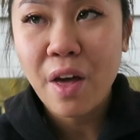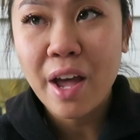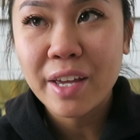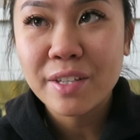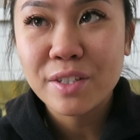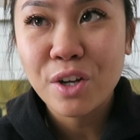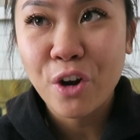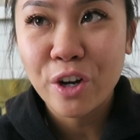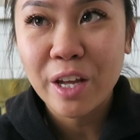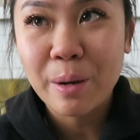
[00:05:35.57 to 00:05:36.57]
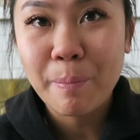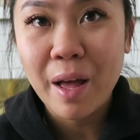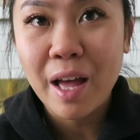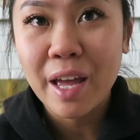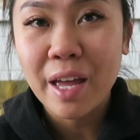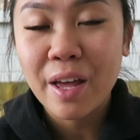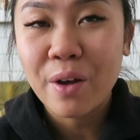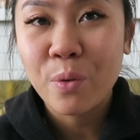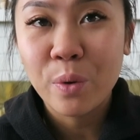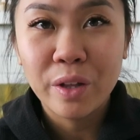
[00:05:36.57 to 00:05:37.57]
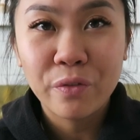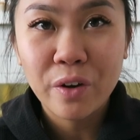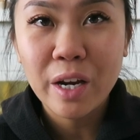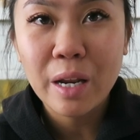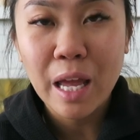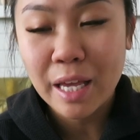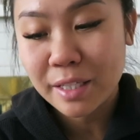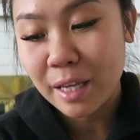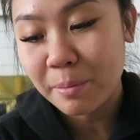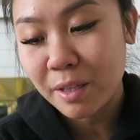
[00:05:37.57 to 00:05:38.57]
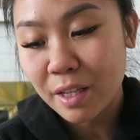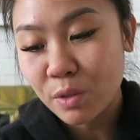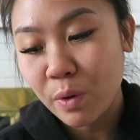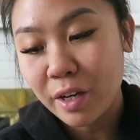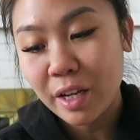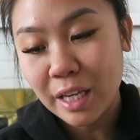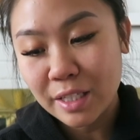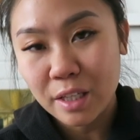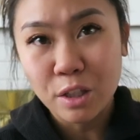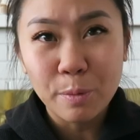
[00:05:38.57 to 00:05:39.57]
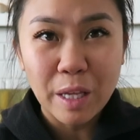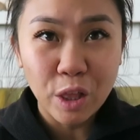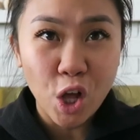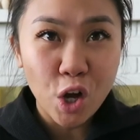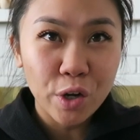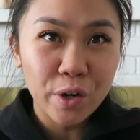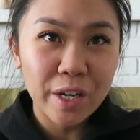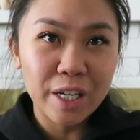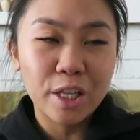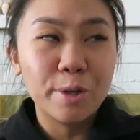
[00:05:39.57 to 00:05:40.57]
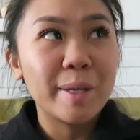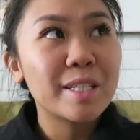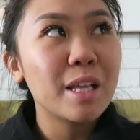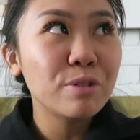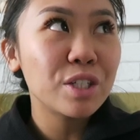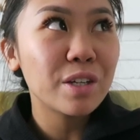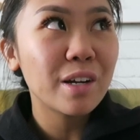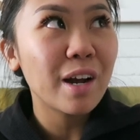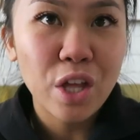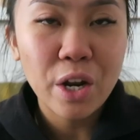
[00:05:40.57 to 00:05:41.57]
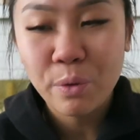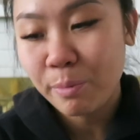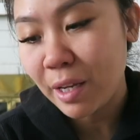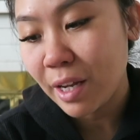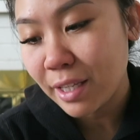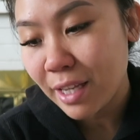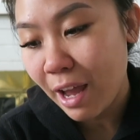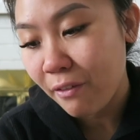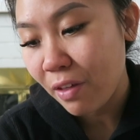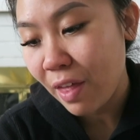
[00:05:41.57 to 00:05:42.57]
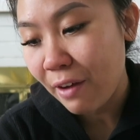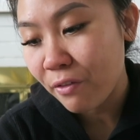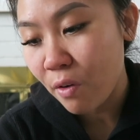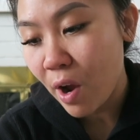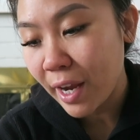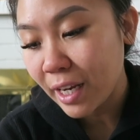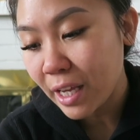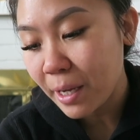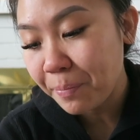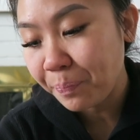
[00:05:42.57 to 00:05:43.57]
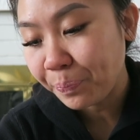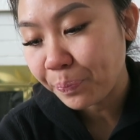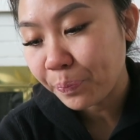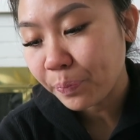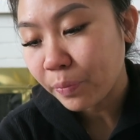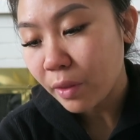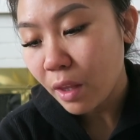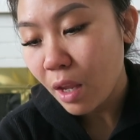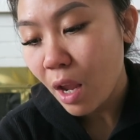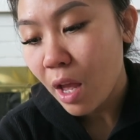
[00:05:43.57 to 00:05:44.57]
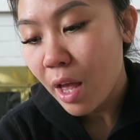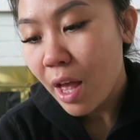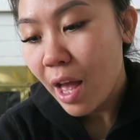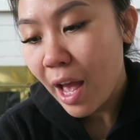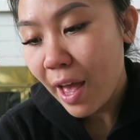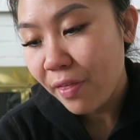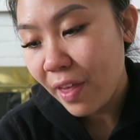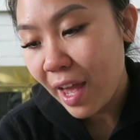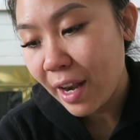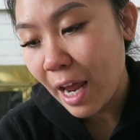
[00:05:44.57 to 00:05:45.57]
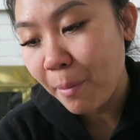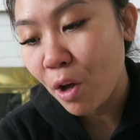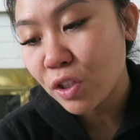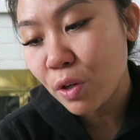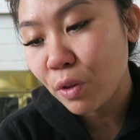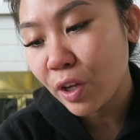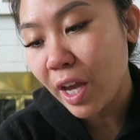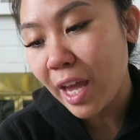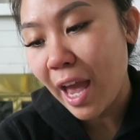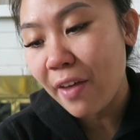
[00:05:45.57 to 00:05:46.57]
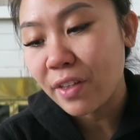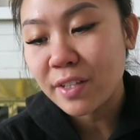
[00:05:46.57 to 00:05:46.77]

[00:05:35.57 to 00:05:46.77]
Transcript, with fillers: Thais cardigan by Wilfred, except this one is a little bit longer and a little bit slouchier. I thought it would be nice to have that variety. And then I'm also looking at